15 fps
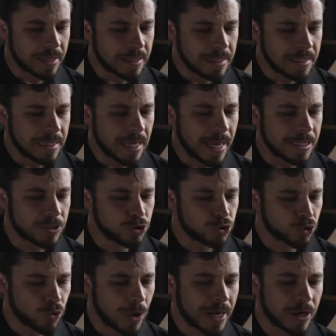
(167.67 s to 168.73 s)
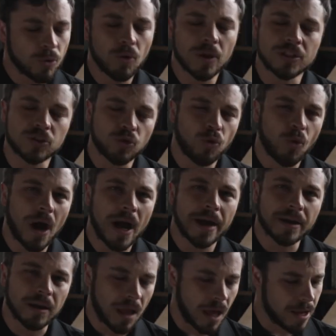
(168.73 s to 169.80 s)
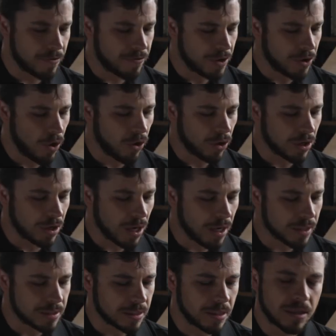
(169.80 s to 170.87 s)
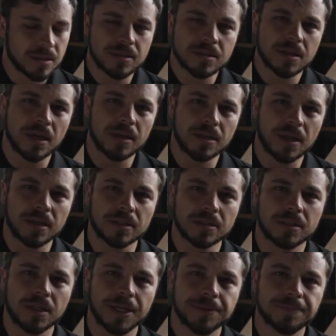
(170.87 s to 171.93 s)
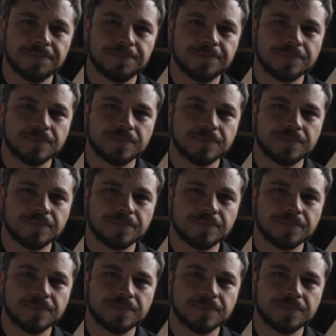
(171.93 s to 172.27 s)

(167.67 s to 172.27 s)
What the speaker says: lead a tranquil and quiet life in all godliness and dignity.